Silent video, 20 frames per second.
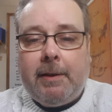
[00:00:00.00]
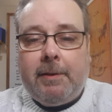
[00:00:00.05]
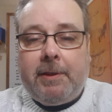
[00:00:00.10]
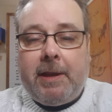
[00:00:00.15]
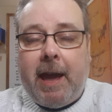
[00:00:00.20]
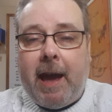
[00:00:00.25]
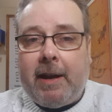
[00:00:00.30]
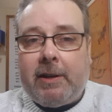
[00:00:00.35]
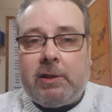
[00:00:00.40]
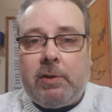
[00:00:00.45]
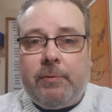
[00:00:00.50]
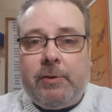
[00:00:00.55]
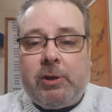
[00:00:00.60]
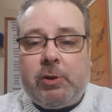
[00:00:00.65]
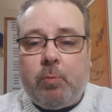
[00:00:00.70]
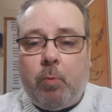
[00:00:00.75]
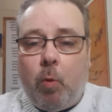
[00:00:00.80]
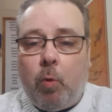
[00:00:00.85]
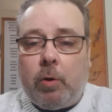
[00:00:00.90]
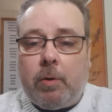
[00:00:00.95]
The
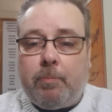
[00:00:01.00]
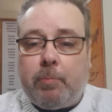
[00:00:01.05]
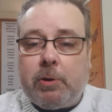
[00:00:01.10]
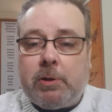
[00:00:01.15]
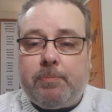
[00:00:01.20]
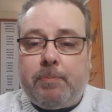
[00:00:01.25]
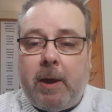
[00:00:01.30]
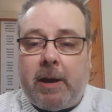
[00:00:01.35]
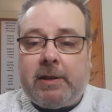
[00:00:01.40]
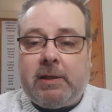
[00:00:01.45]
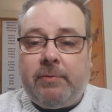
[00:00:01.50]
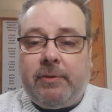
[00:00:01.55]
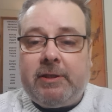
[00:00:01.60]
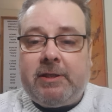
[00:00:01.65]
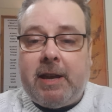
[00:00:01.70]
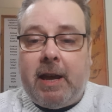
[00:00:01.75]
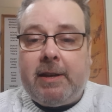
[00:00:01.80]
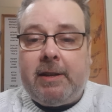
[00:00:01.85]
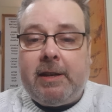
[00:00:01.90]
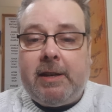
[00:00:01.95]
activist warned prospective
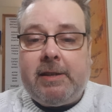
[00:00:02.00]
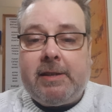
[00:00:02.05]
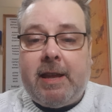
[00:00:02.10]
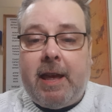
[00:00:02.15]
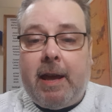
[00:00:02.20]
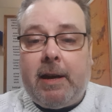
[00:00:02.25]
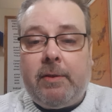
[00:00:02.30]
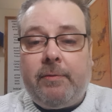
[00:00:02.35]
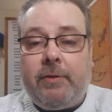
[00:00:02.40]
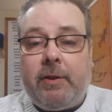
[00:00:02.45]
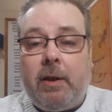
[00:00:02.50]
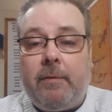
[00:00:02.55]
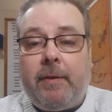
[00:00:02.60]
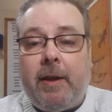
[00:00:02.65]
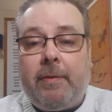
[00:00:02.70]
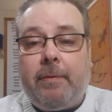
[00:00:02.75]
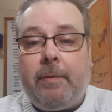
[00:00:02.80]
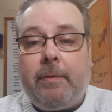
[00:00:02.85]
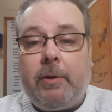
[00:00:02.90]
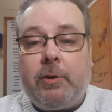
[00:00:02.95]
attendees ahead of the
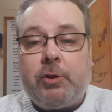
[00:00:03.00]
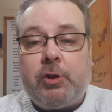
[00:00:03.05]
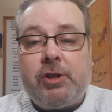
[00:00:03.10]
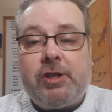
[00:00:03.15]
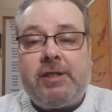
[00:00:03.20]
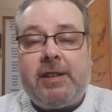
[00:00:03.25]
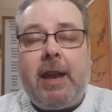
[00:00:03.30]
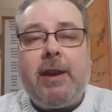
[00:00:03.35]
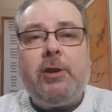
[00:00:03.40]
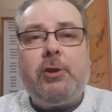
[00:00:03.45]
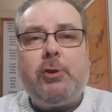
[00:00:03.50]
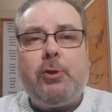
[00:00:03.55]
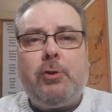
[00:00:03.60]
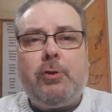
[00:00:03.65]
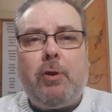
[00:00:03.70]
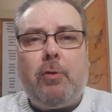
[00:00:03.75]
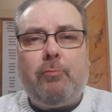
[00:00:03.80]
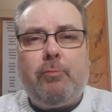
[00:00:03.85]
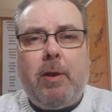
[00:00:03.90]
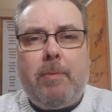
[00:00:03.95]
event that to
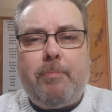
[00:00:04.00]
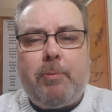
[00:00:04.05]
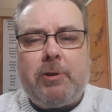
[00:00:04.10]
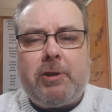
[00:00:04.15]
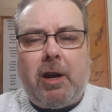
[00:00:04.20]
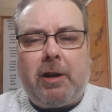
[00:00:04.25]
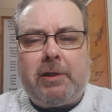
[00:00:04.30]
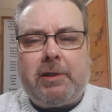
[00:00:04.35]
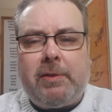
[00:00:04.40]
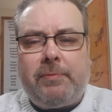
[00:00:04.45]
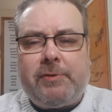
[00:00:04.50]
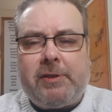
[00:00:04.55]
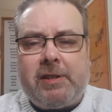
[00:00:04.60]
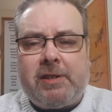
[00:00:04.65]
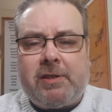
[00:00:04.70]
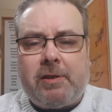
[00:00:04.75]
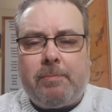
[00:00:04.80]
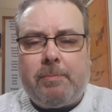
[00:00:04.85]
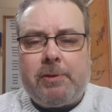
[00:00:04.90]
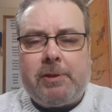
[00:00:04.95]
centre reproductive
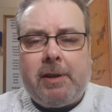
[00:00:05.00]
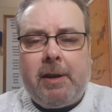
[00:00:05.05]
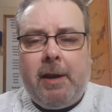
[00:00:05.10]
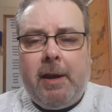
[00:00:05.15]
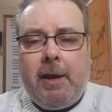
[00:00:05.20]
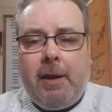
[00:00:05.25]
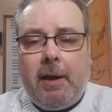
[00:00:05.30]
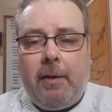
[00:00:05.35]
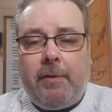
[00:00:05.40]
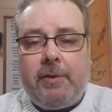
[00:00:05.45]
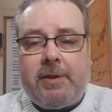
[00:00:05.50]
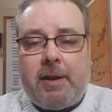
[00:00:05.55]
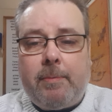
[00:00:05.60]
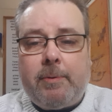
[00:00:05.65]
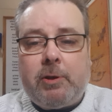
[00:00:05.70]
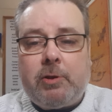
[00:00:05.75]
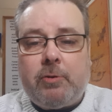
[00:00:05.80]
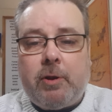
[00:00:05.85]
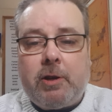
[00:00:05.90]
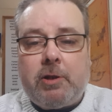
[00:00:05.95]
systems at the
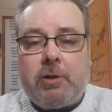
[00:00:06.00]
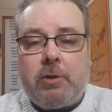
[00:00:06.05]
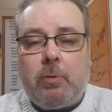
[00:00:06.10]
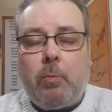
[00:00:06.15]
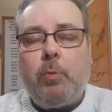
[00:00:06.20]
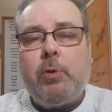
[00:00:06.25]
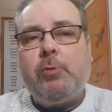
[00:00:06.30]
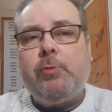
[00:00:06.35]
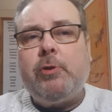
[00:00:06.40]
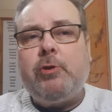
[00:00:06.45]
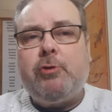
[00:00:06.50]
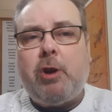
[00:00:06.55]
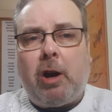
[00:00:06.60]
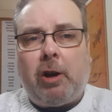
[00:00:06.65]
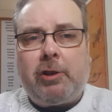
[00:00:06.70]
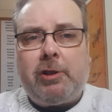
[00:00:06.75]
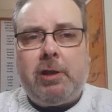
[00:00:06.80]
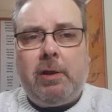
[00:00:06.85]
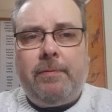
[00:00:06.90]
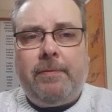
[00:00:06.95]
demonstration was
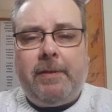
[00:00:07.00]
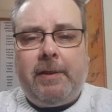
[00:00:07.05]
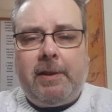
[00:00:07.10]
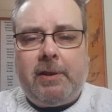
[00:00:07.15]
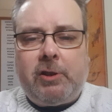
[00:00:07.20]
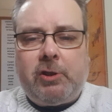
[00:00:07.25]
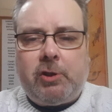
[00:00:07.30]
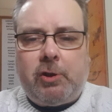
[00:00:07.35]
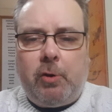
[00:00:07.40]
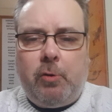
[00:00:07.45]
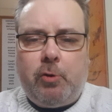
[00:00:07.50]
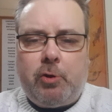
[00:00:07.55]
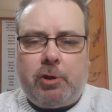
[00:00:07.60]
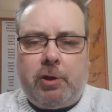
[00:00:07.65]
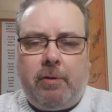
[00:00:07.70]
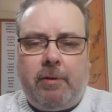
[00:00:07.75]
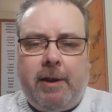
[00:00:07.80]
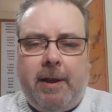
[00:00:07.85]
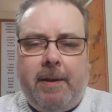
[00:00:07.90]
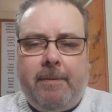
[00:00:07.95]
reductive and
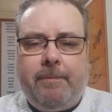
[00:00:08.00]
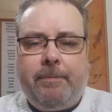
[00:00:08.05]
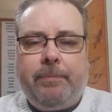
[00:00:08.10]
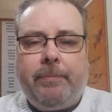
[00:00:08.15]
exclusionary.